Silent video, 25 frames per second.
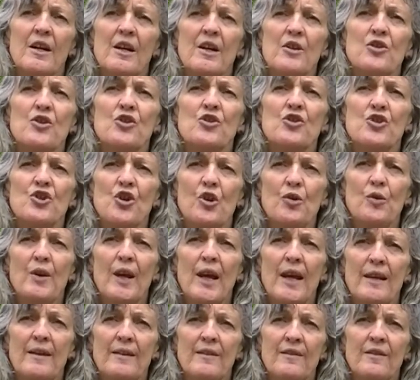and a
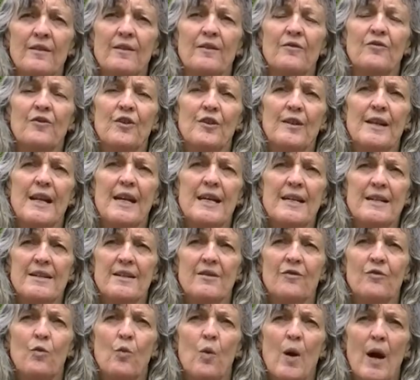showcase for
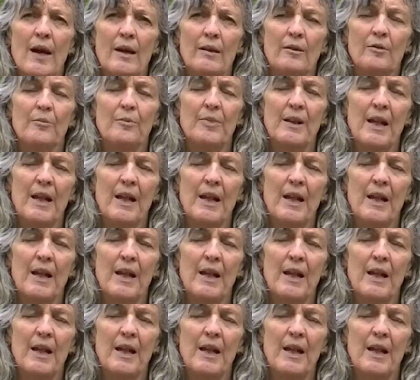native wild